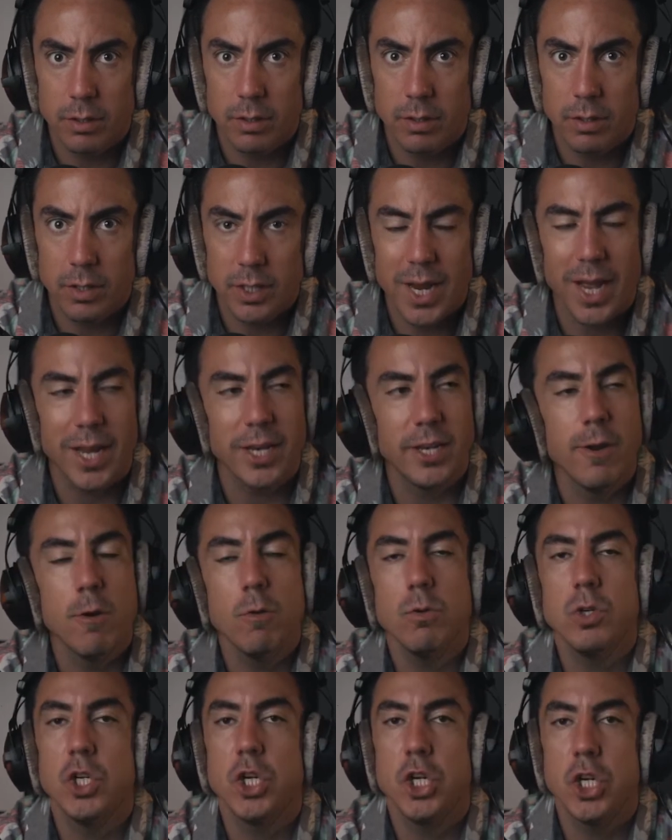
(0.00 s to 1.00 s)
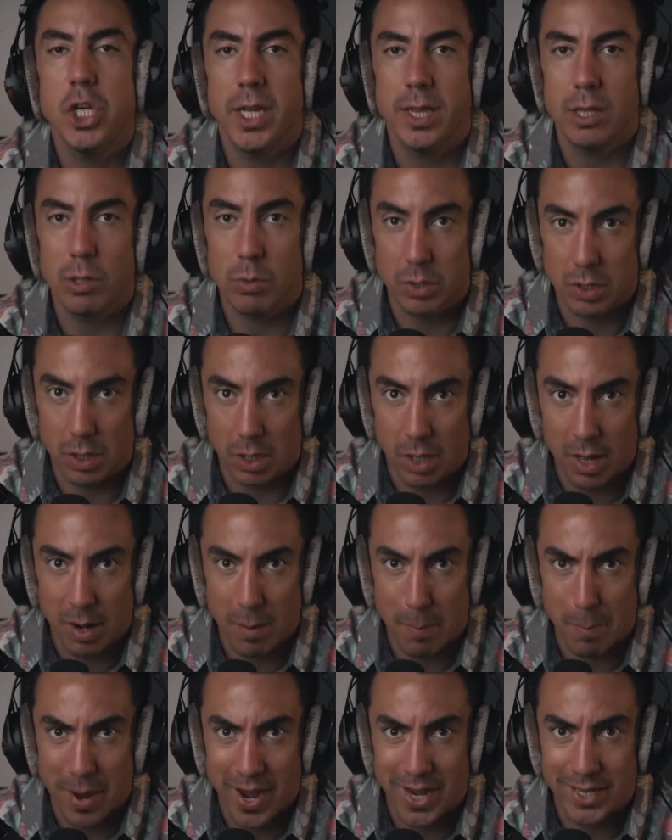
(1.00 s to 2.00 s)
Yeah, no shit, there was a lot
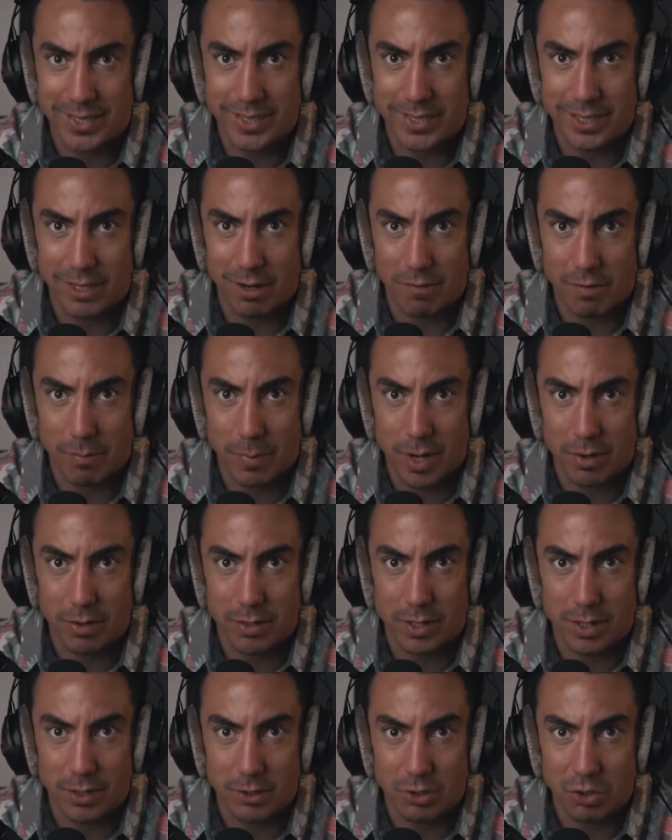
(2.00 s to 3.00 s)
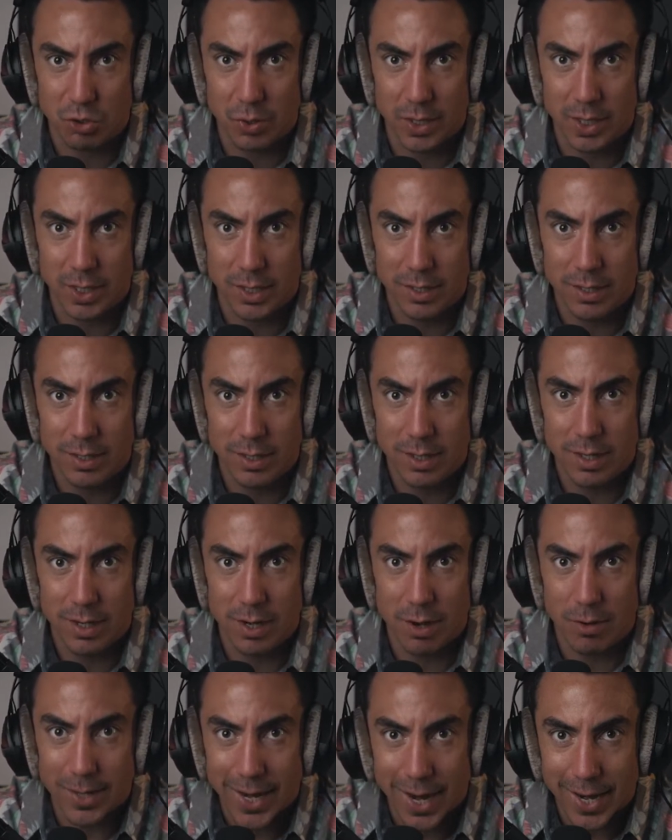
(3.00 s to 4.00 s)
of bad stuff about our country,
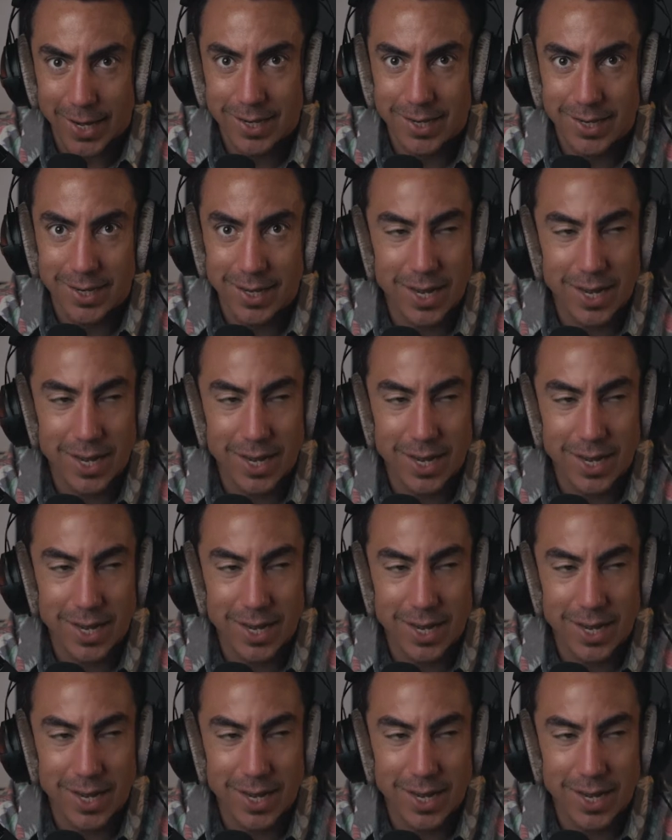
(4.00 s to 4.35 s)
okay?